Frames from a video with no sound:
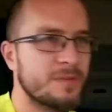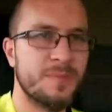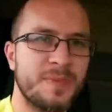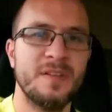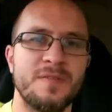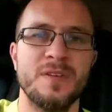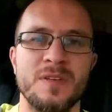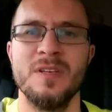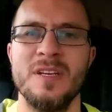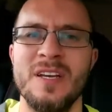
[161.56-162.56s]
It was a bit of
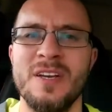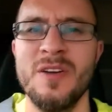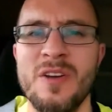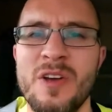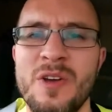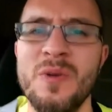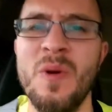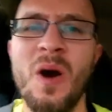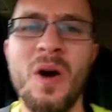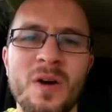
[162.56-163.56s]
a
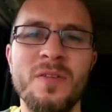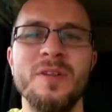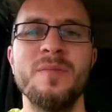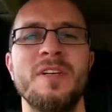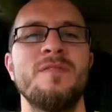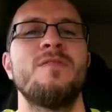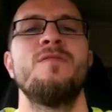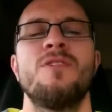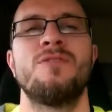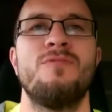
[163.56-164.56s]
hoo-ha and a bit of a
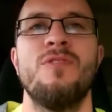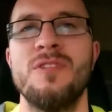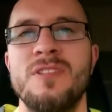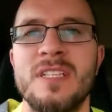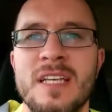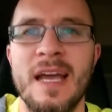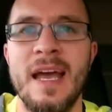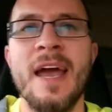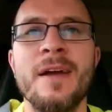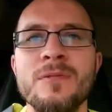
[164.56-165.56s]
rush to
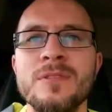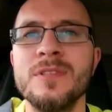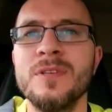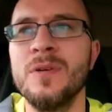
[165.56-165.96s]
get out